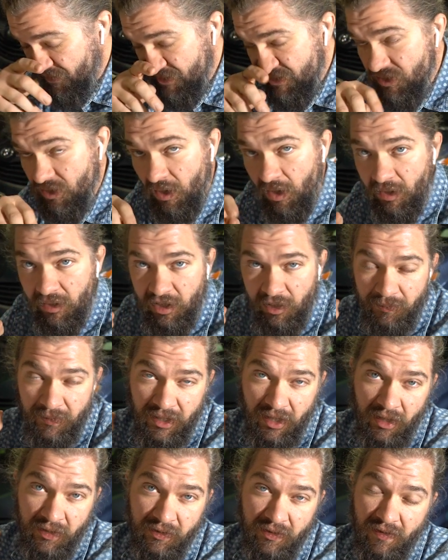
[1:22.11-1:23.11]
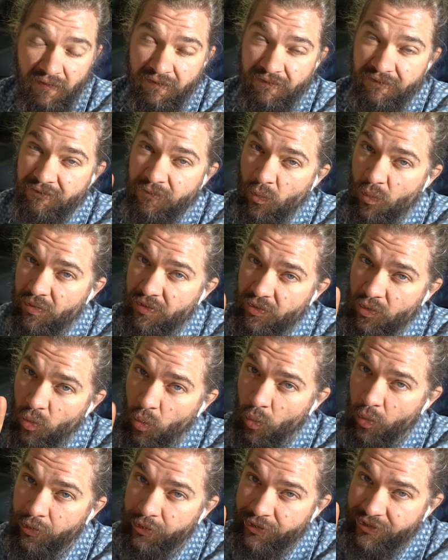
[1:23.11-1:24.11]
This is all going to be under the fourth
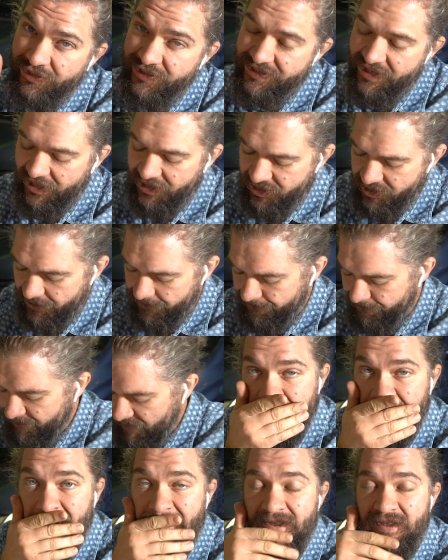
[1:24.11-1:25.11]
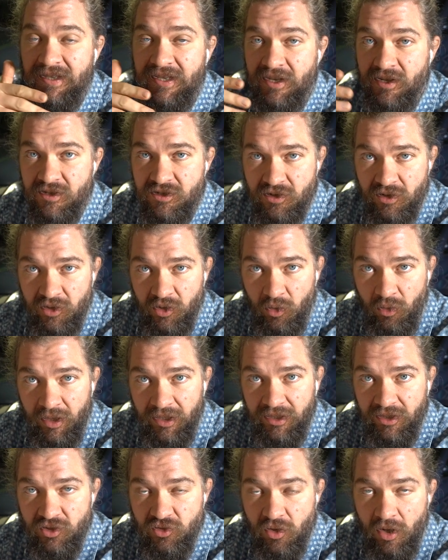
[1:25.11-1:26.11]
quarter section because ears are
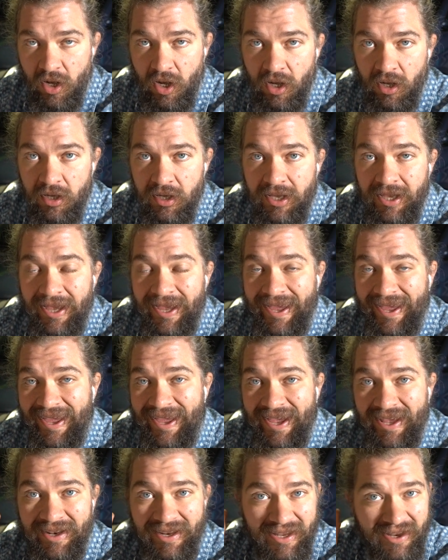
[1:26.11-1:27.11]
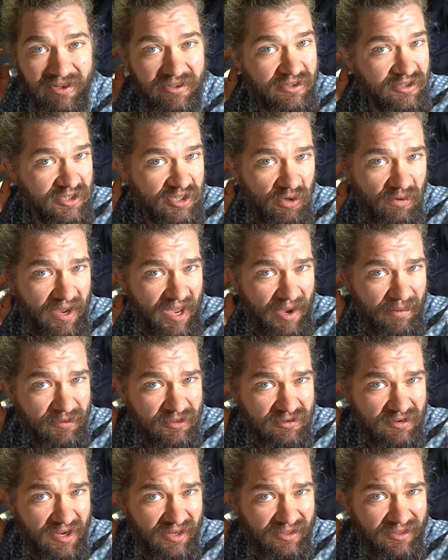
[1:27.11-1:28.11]
annoying to draw and ears are so
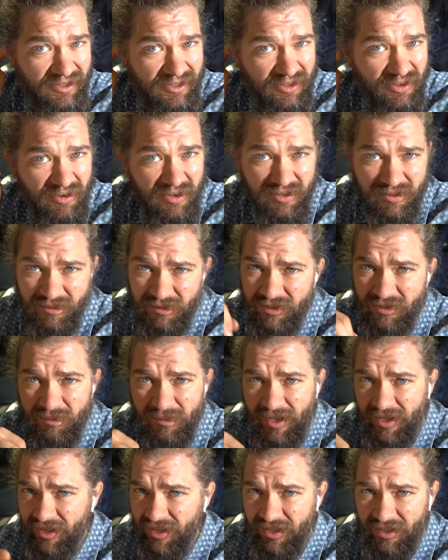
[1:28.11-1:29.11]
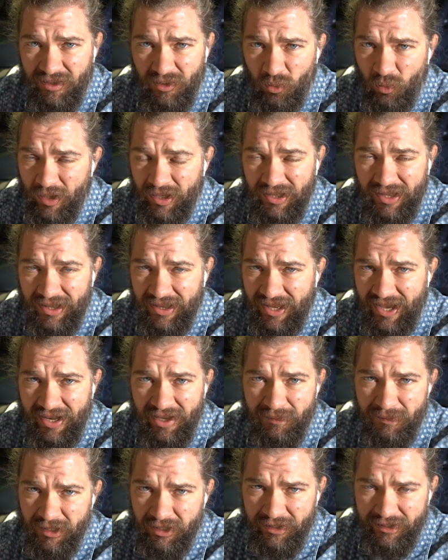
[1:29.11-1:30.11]
abstract, you could just make like a little wiggly
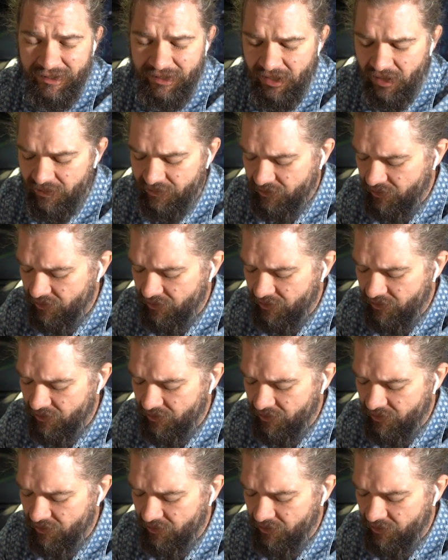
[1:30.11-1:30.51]
line and be good to go.